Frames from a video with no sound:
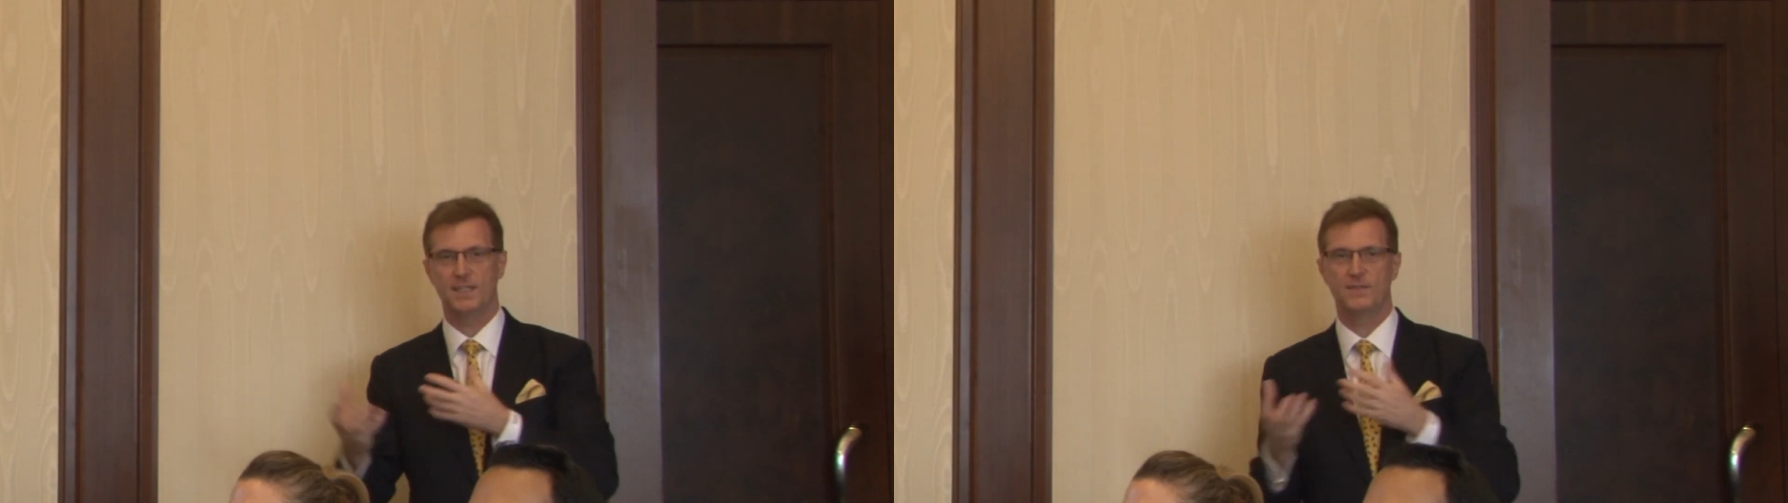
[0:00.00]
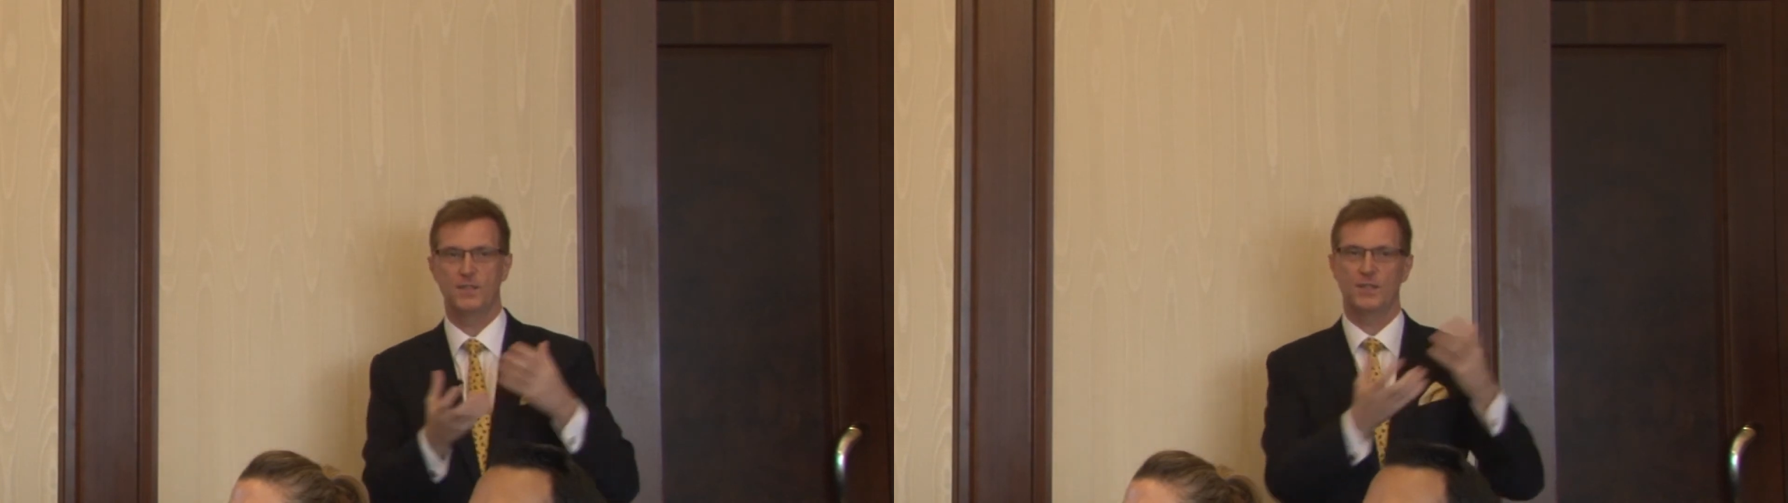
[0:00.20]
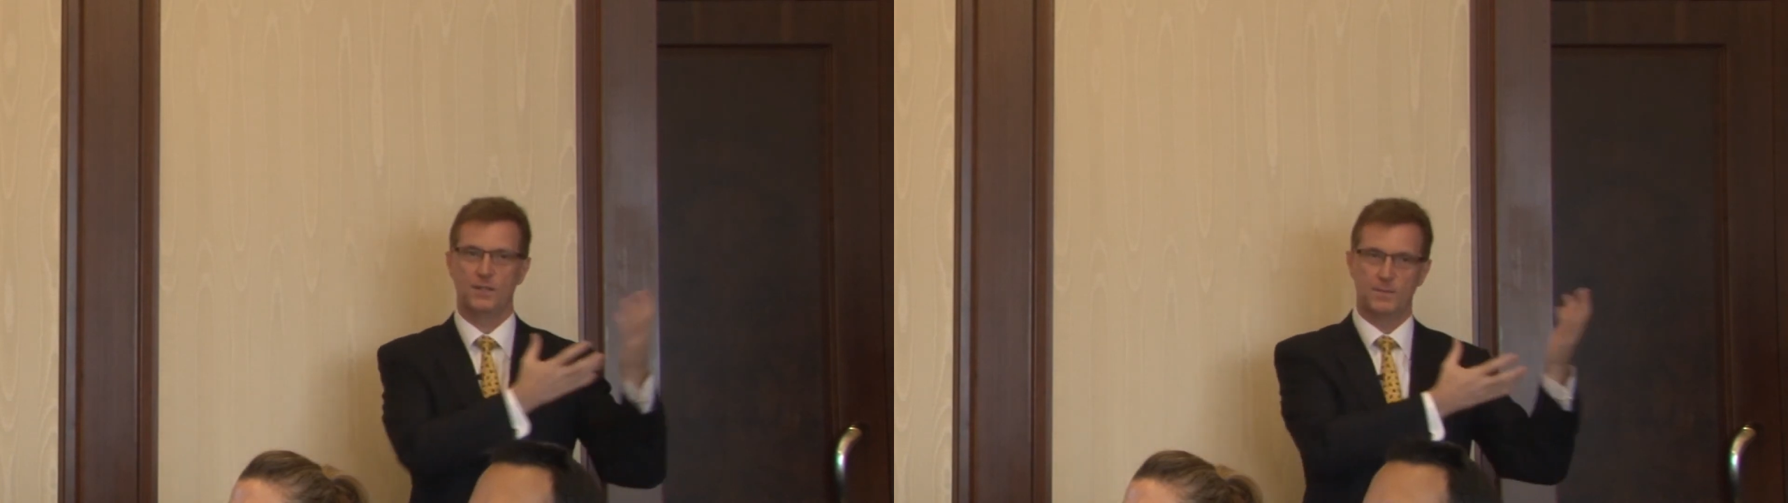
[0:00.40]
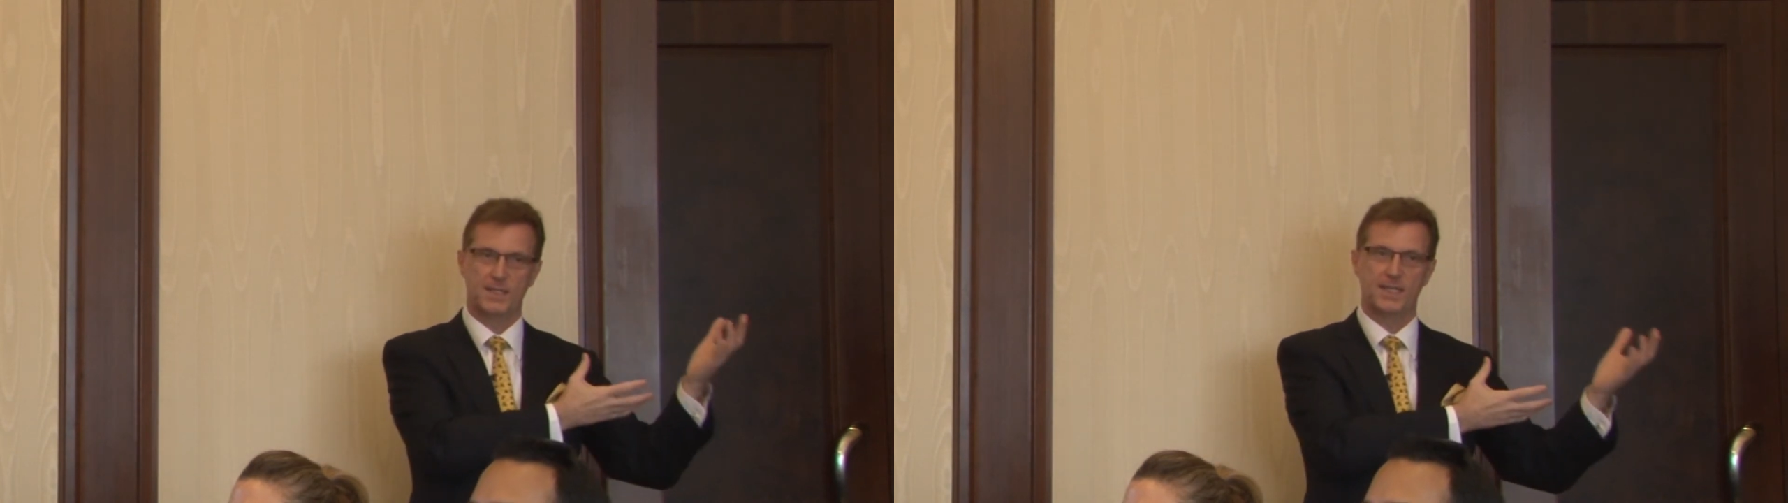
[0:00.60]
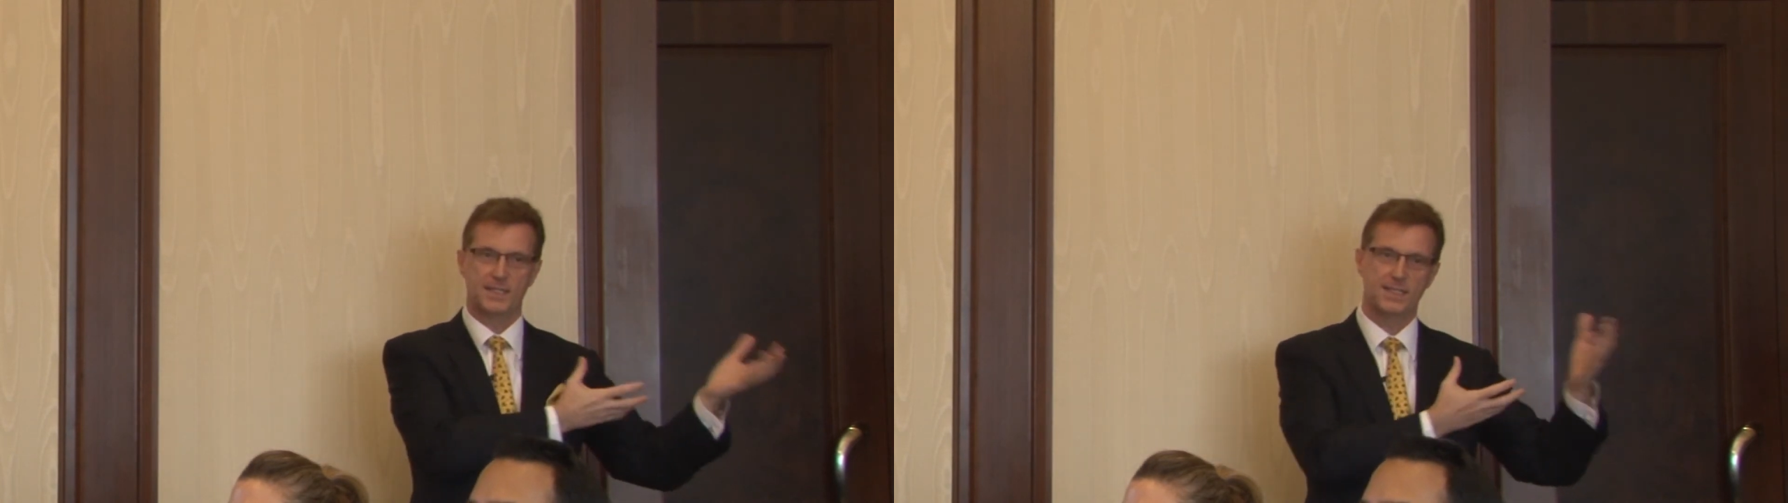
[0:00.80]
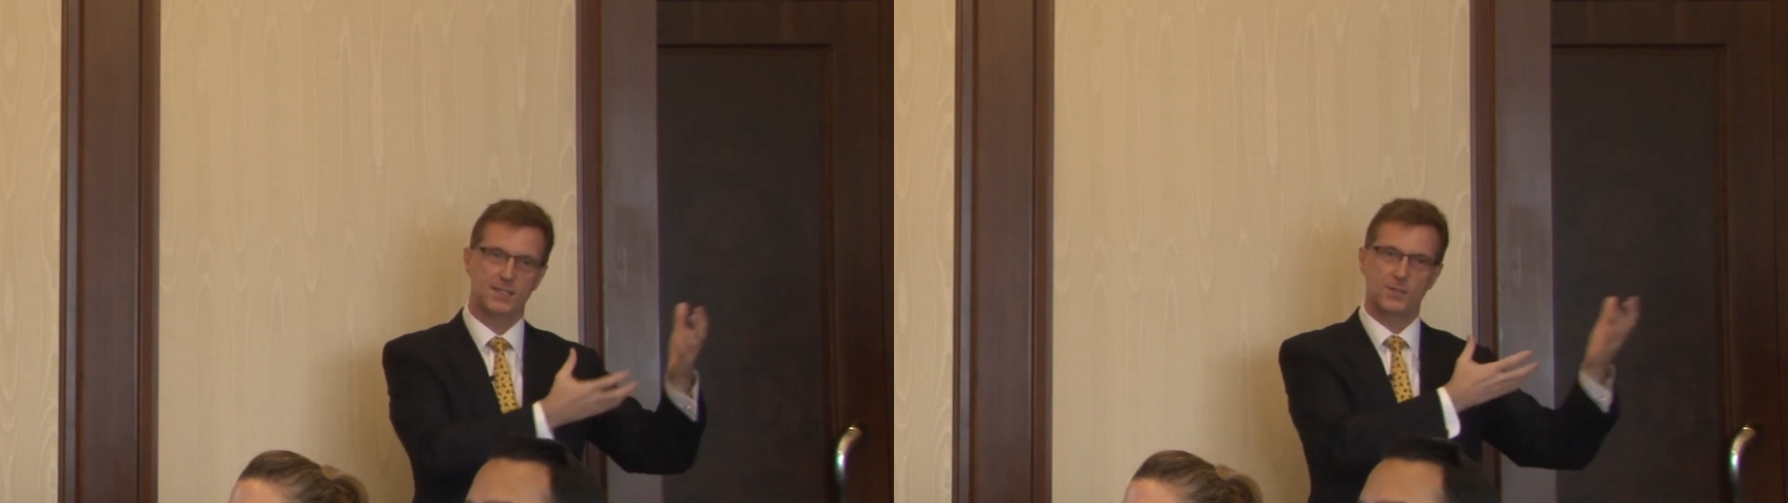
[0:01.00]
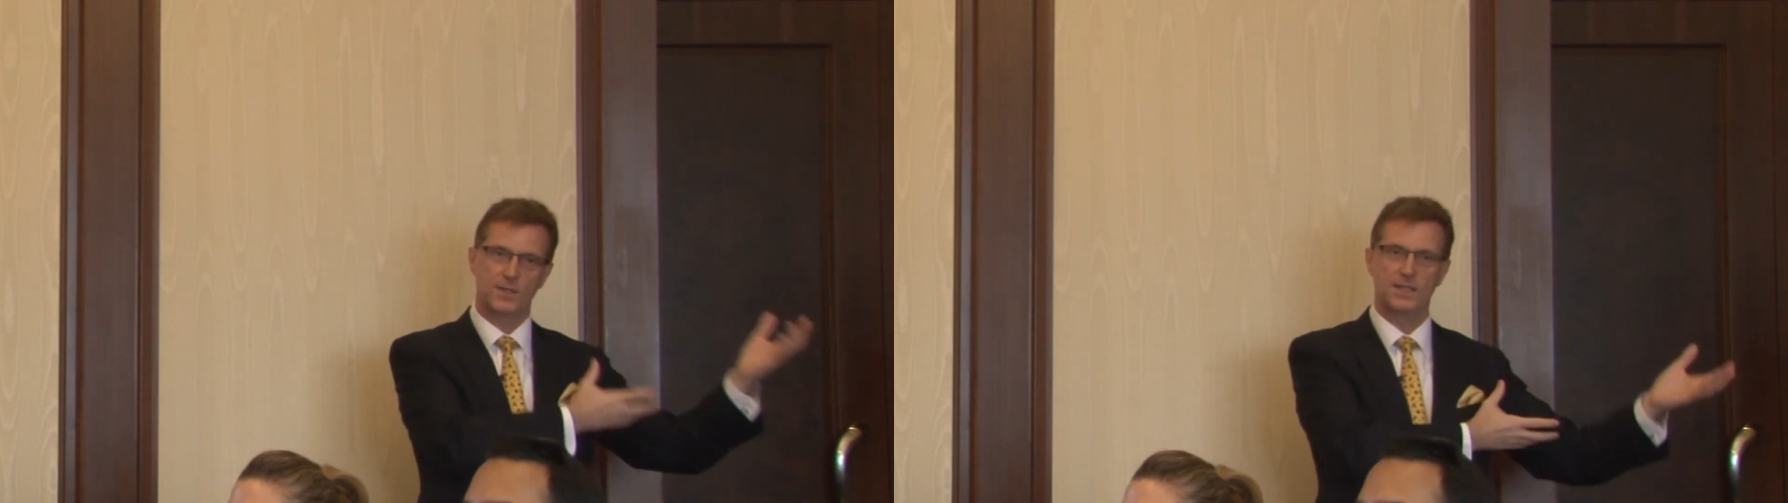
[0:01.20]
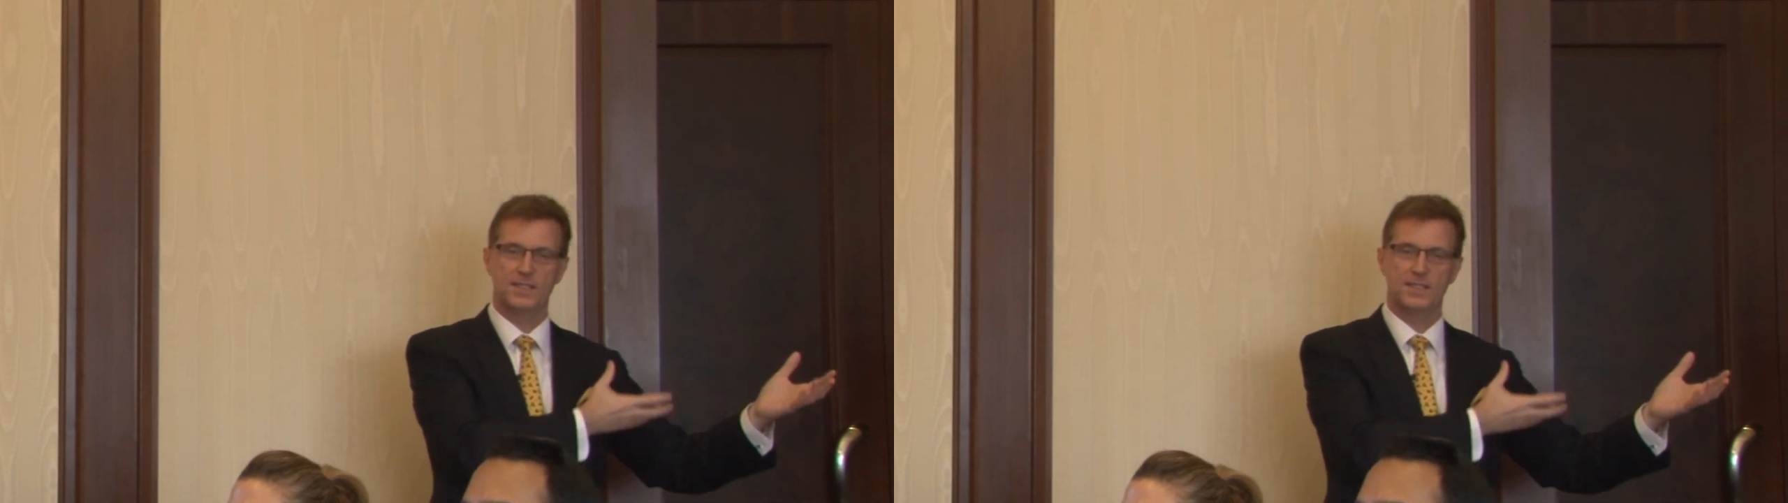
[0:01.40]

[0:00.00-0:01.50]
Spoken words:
of circumstances to another